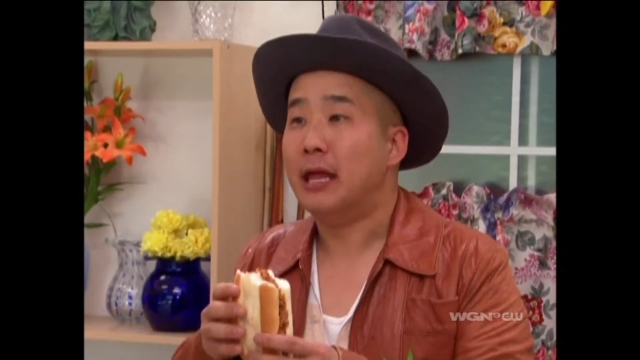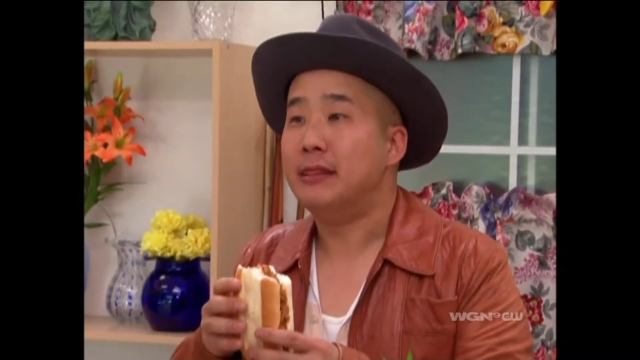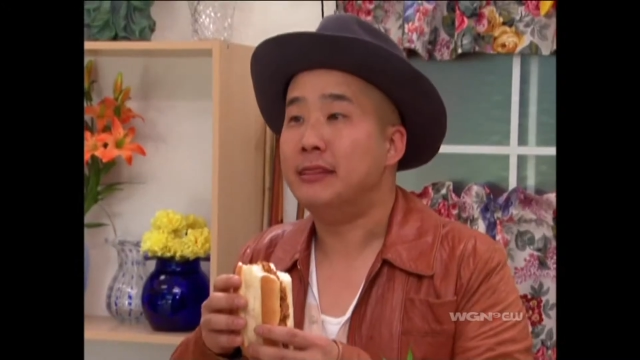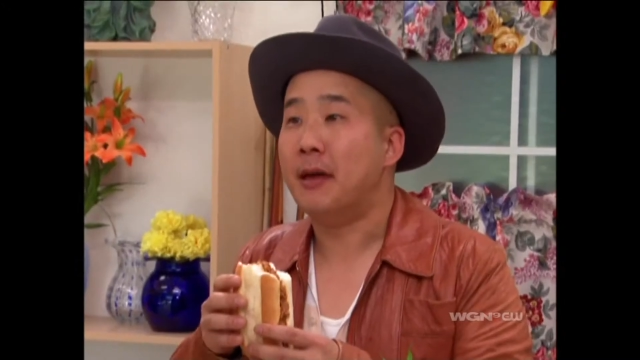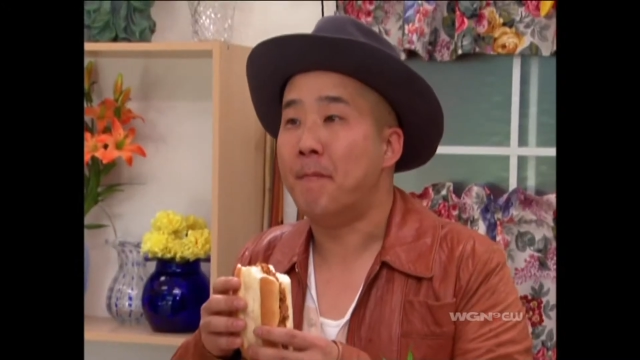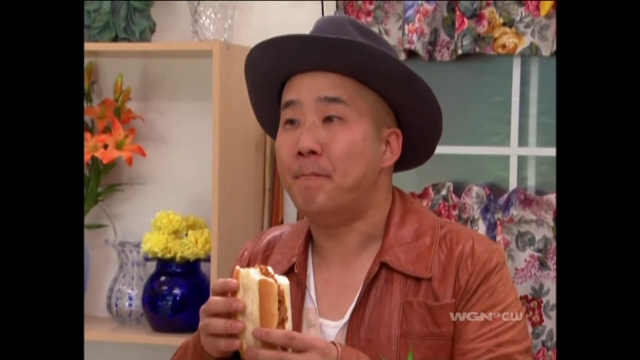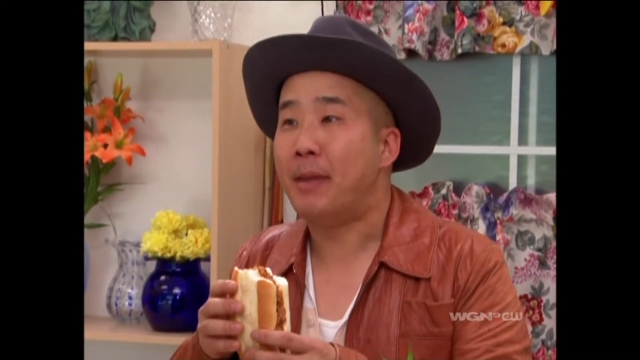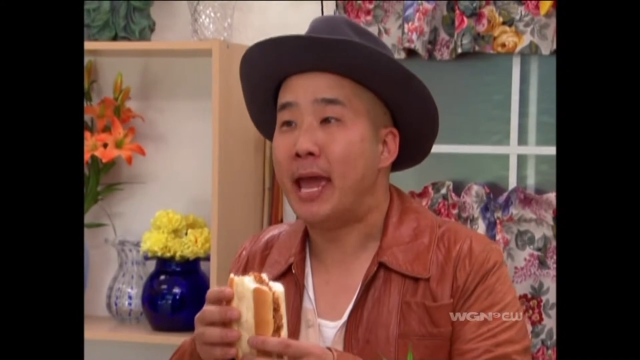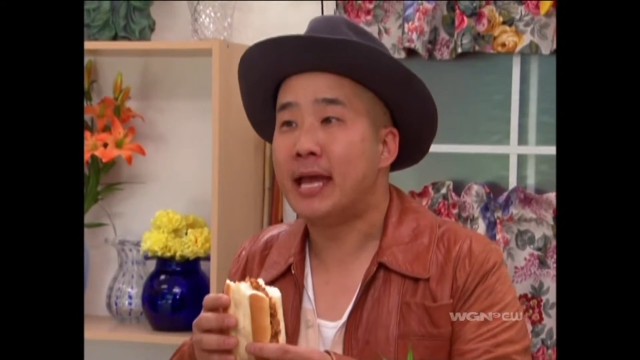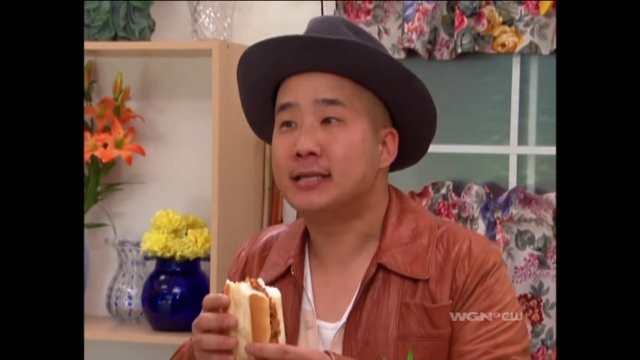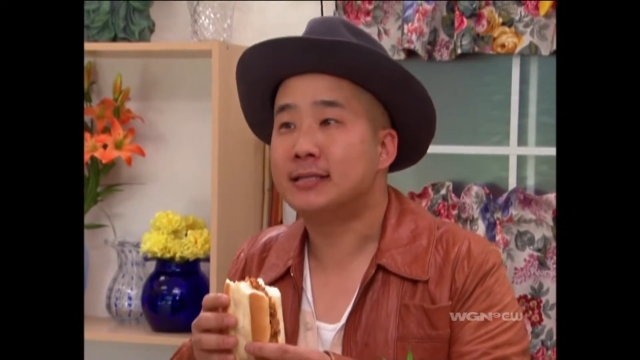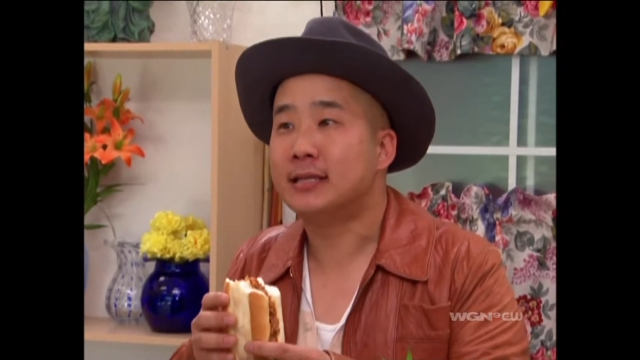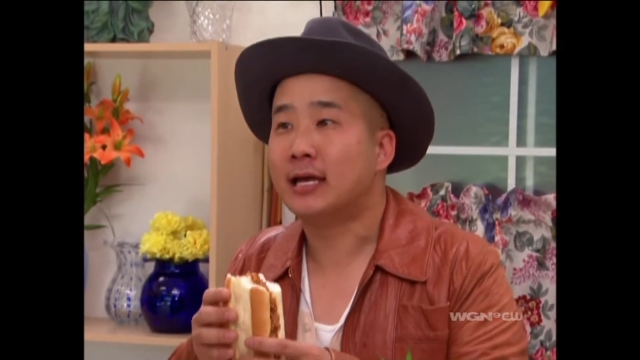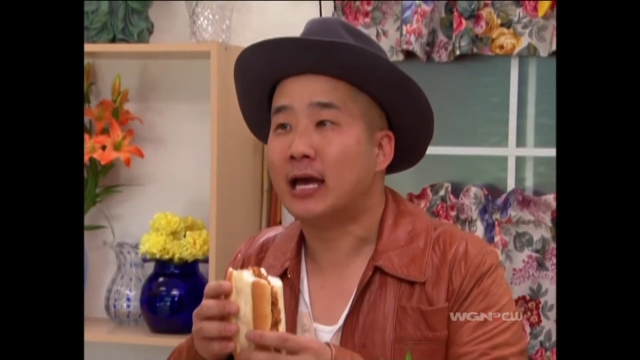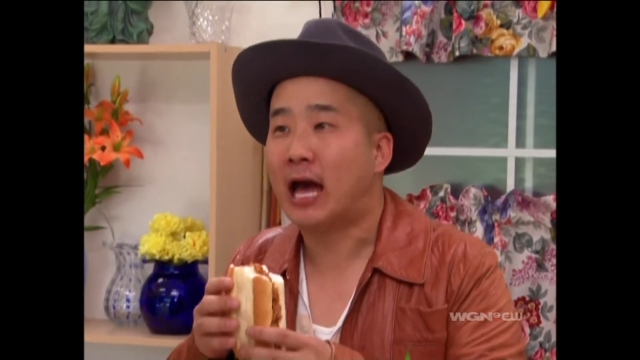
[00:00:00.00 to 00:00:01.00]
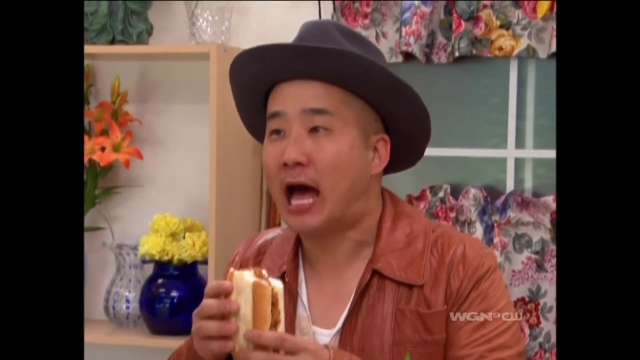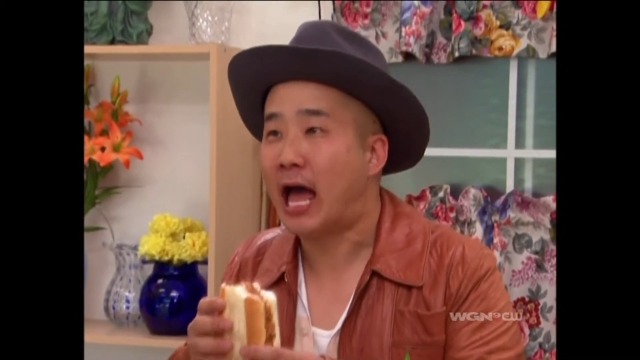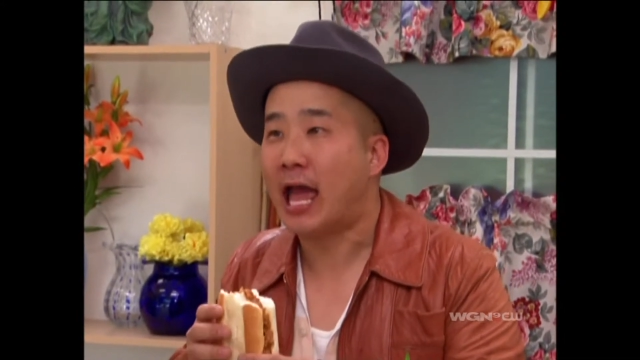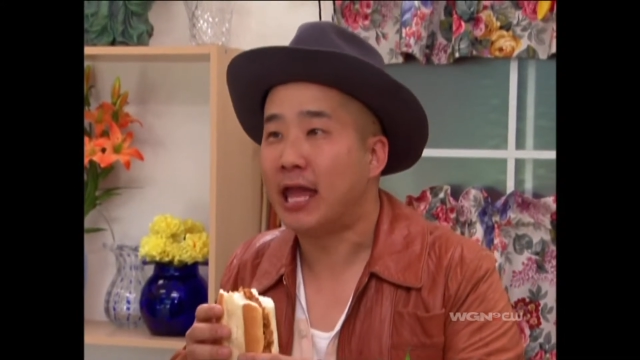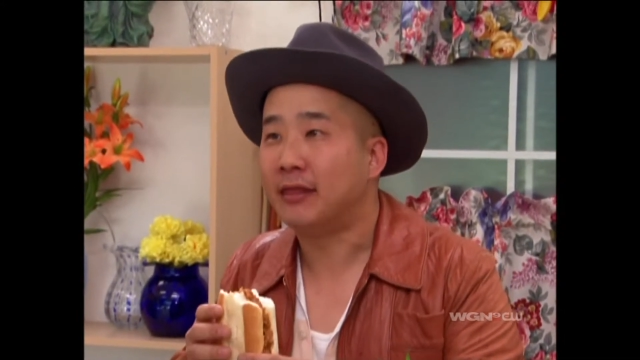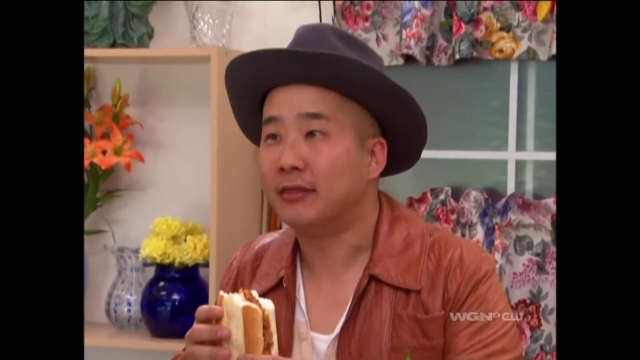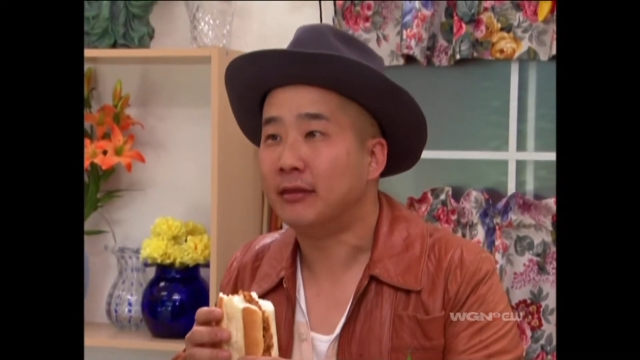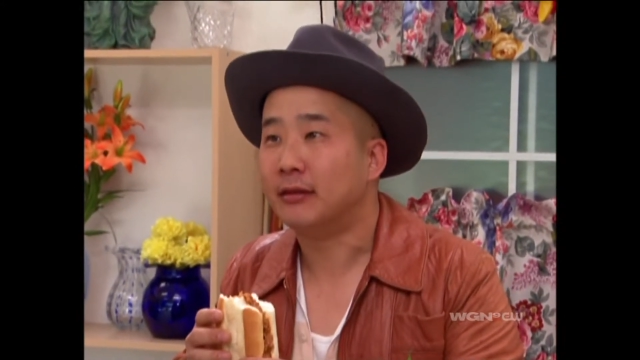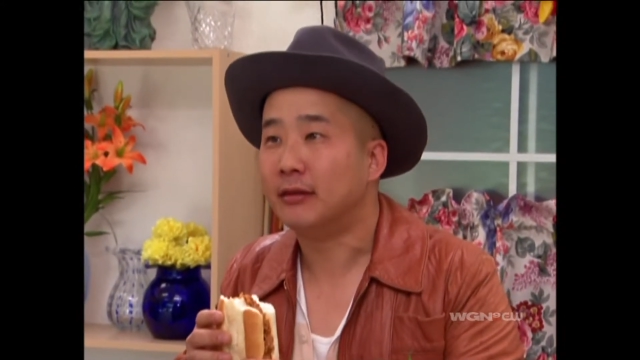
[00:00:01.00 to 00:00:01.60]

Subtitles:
The best kind.